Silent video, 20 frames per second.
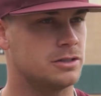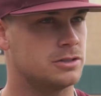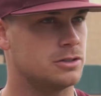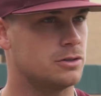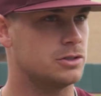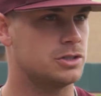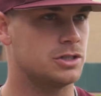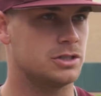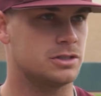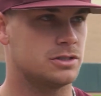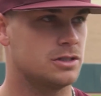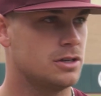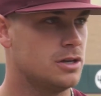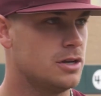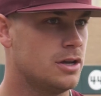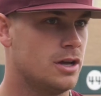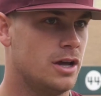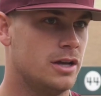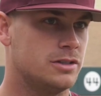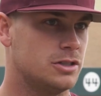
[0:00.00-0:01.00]
So it's
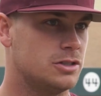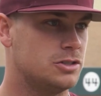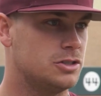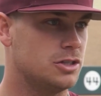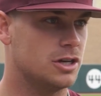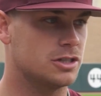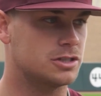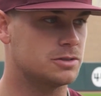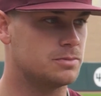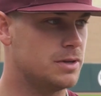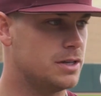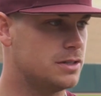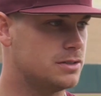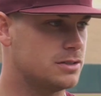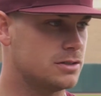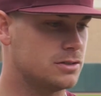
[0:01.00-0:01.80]
adjustments.